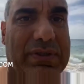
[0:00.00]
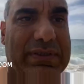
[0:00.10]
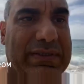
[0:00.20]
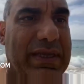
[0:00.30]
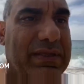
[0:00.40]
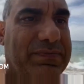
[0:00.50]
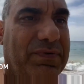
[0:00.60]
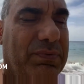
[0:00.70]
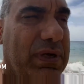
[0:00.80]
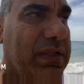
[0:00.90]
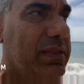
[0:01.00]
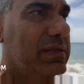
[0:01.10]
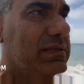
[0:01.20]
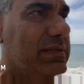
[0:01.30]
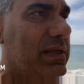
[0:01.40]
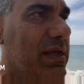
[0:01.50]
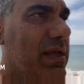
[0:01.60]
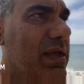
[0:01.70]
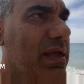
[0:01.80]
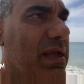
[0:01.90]
it, see it for what it is,
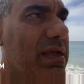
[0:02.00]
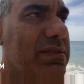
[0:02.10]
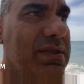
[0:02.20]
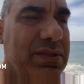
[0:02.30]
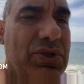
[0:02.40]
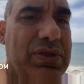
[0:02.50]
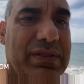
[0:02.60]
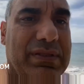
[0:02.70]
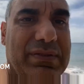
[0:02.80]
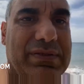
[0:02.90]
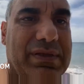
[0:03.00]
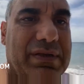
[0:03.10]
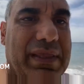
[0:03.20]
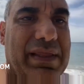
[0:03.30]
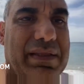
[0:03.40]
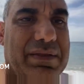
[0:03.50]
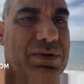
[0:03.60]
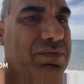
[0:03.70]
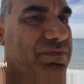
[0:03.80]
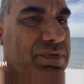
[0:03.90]
then you can start
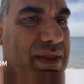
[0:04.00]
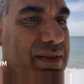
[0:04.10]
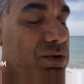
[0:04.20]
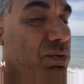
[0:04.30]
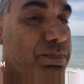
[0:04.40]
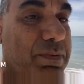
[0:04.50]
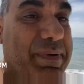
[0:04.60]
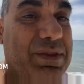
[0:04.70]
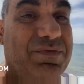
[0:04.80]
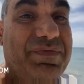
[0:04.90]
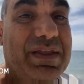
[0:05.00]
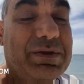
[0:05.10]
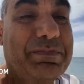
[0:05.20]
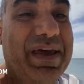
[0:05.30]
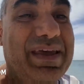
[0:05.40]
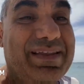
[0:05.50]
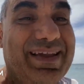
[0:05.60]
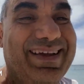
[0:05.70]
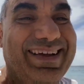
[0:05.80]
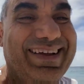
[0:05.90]
healing. And then you're prepared to feel the pain.
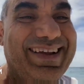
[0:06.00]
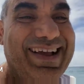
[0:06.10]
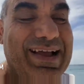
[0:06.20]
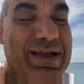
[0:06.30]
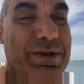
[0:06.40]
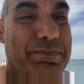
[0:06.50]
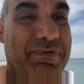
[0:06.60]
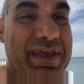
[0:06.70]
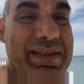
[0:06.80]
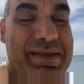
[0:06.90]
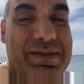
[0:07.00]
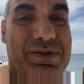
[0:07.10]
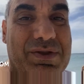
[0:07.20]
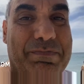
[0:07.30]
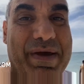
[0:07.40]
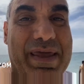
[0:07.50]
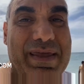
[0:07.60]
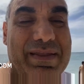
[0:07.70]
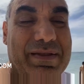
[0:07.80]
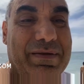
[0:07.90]
Breathe into the
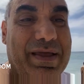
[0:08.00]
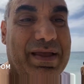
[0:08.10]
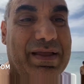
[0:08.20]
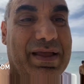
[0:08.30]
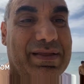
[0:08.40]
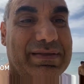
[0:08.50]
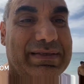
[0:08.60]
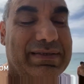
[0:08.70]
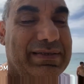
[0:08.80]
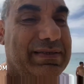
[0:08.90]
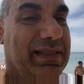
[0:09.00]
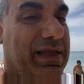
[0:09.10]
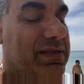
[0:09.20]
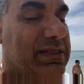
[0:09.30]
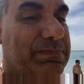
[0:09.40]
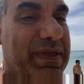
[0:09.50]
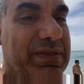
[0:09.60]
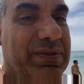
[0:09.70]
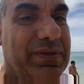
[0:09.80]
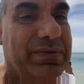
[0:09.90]
pain and let it
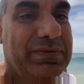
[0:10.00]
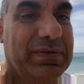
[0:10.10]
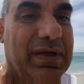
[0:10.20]
speak to you.